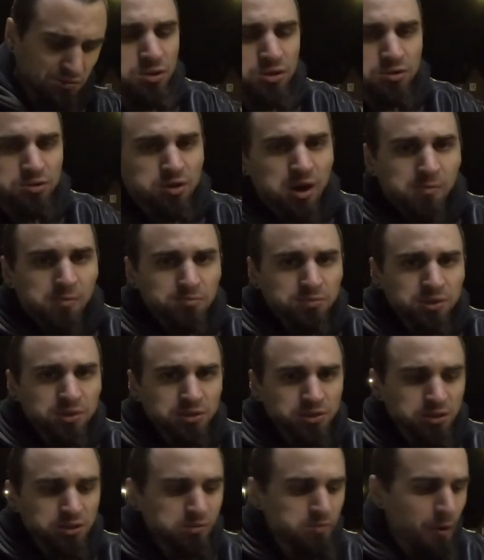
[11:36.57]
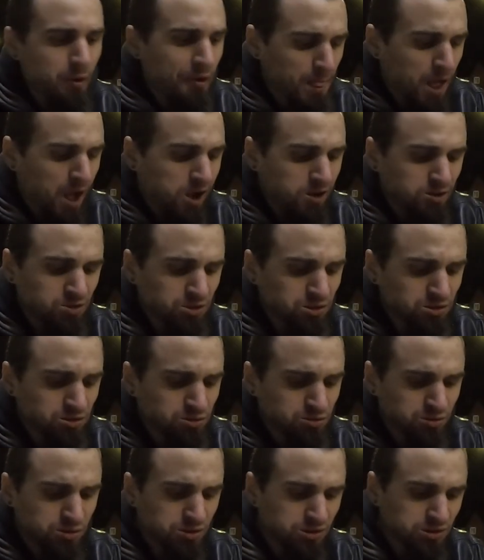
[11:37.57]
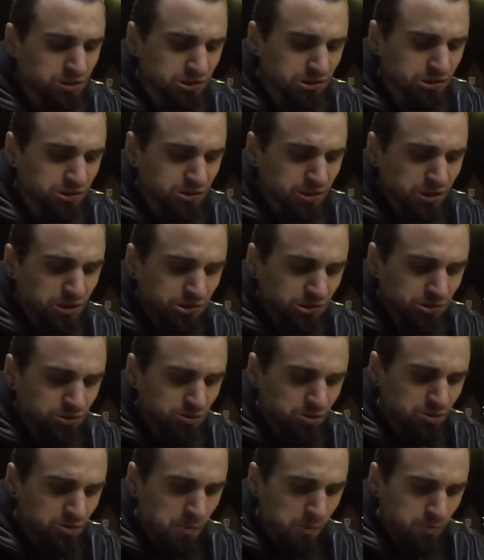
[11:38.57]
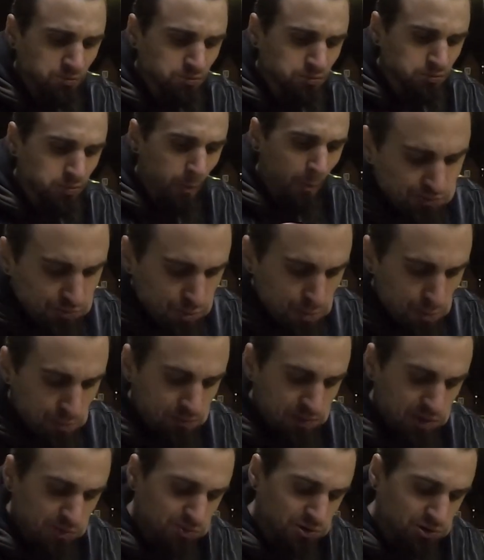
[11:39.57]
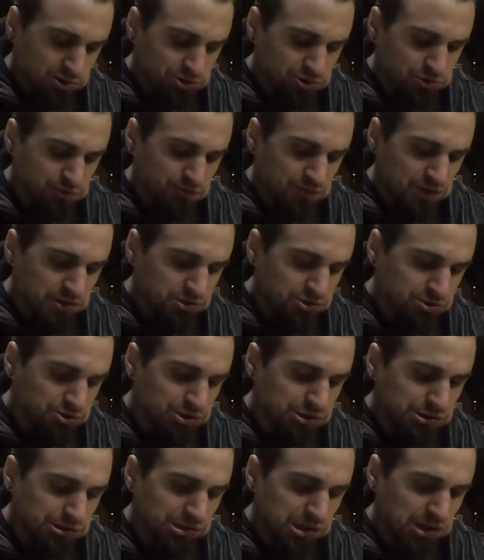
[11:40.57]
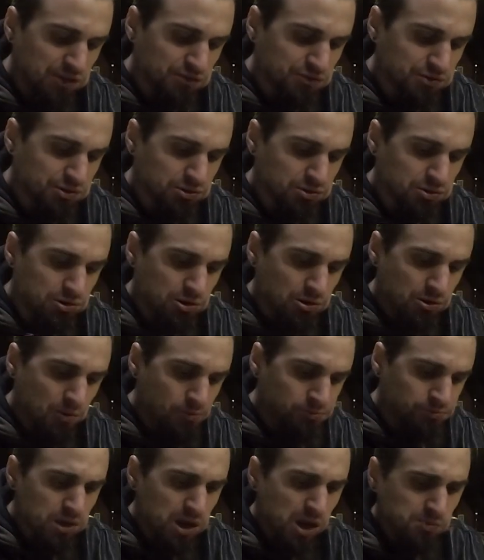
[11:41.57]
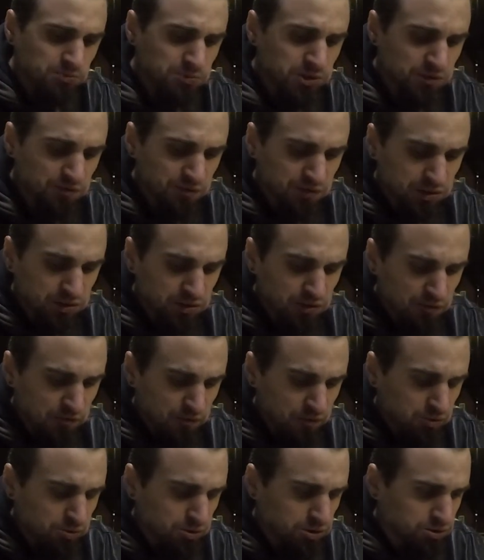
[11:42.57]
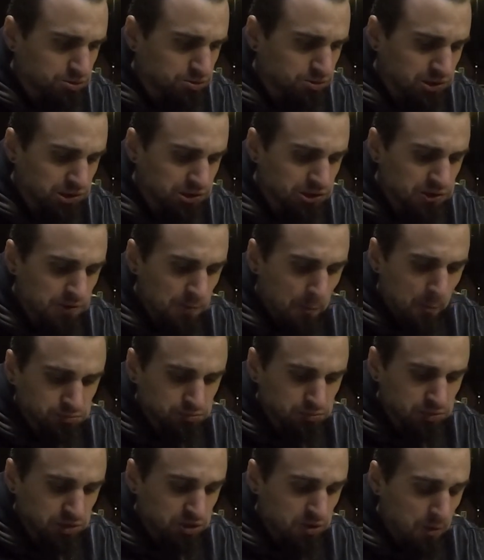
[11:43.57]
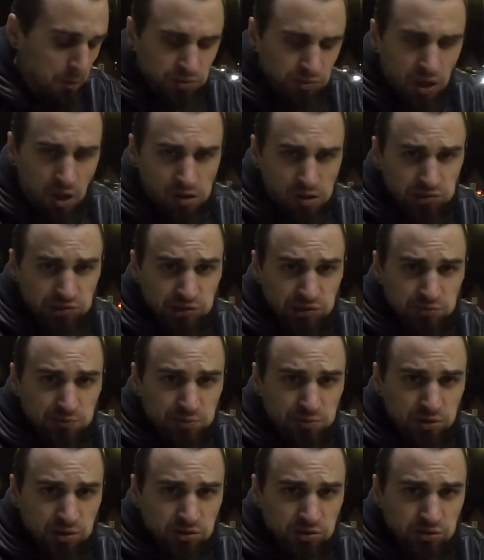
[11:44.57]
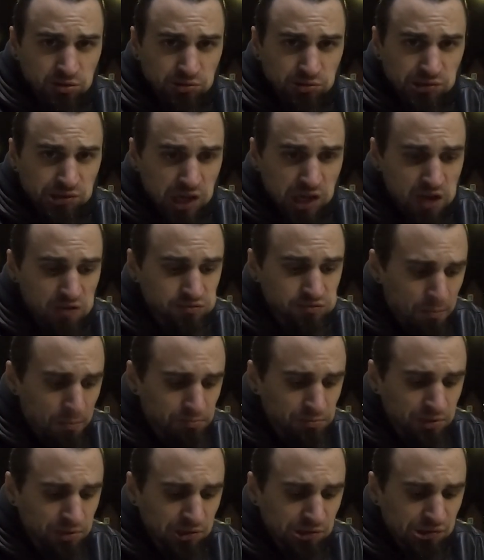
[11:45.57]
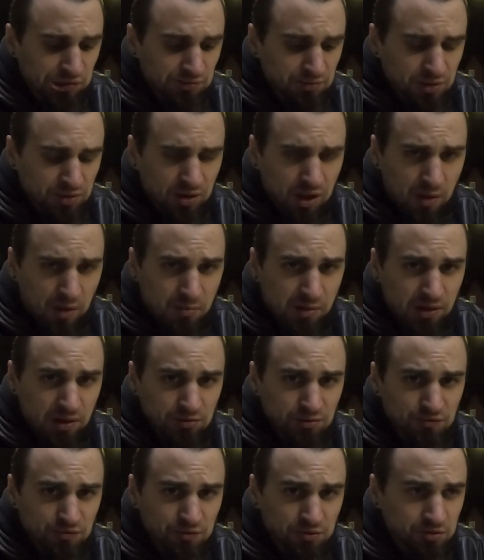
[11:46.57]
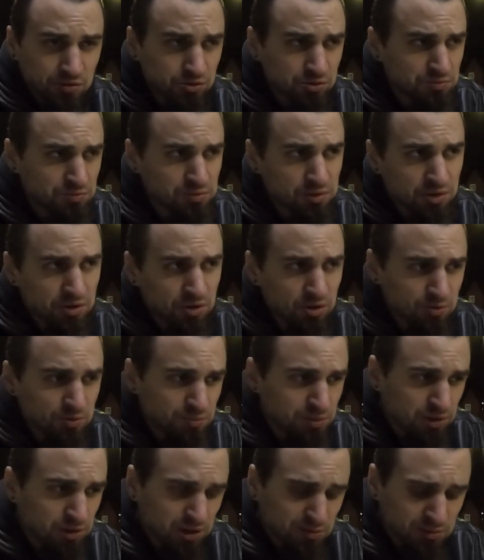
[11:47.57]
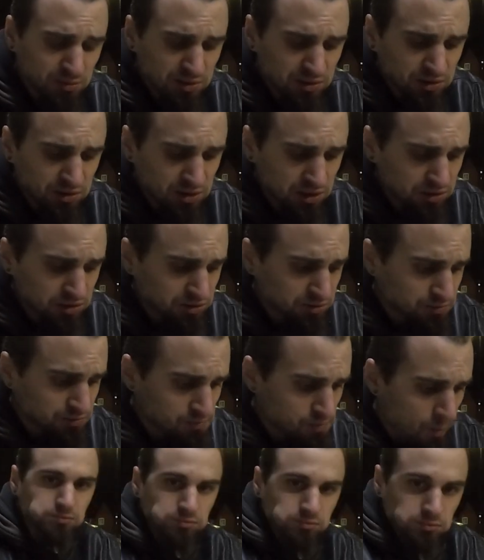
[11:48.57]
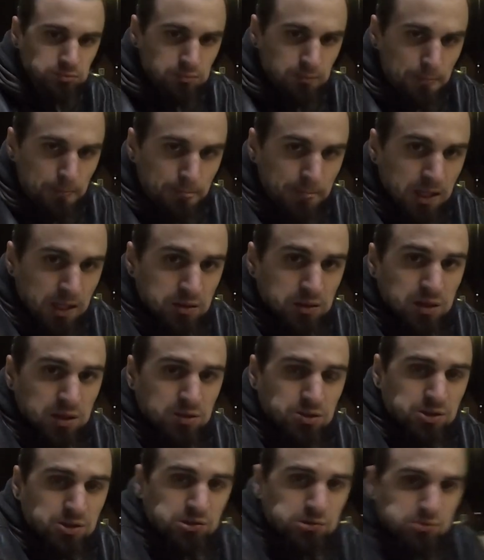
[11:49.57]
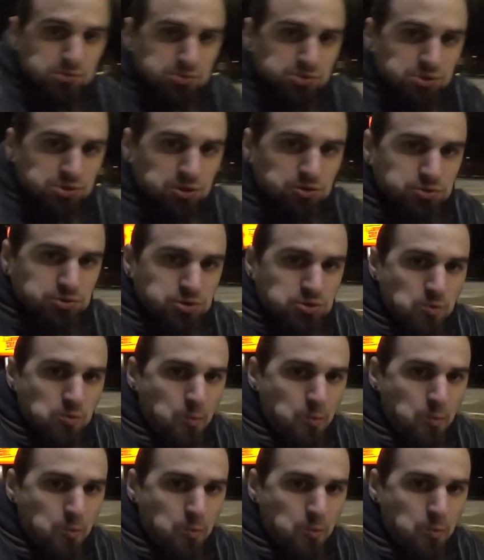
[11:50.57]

crumbling in my hand and it really doesn't taste good. Maybe I should finish this after all. I'm definitely full already, but is there point to save this small amount for tomorrow? Probably not. And yeah, just to show you,